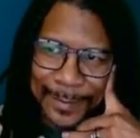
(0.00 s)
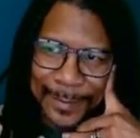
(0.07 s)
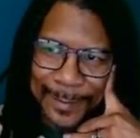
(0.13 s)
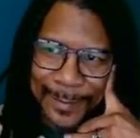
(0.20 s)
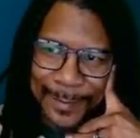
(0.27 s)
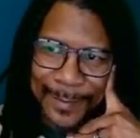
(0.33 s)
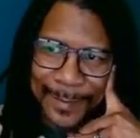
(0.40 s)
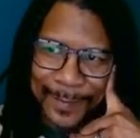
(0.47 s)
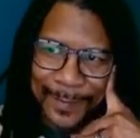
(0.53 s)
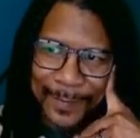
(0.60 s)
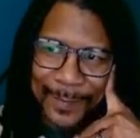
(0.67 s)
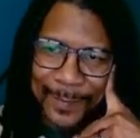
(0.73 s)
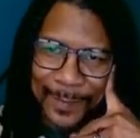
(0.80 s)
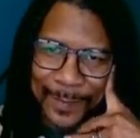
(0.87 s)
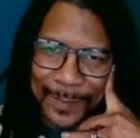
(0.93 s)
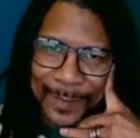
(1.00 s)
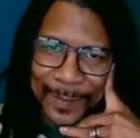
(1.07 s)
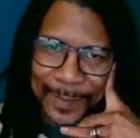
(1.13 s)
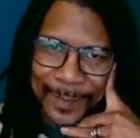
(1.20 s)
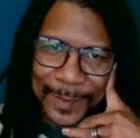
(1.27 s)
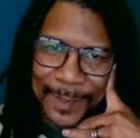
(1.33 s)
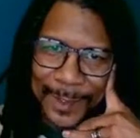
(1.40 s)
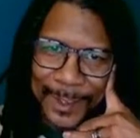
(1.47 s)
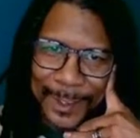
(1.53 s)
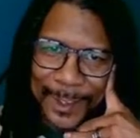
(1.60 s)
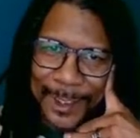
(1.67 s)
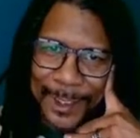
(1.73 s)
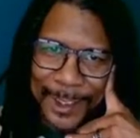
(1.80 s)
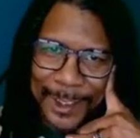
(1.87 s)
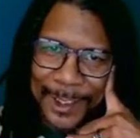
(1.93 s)

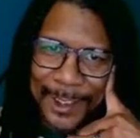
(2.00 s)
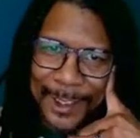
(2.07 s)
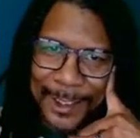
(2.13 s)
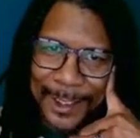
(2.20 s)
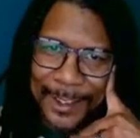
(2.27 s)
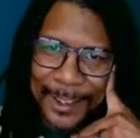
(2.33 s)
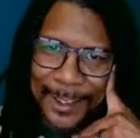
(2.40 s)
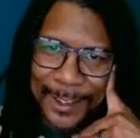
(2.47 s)
No words are spoken by the person on screen.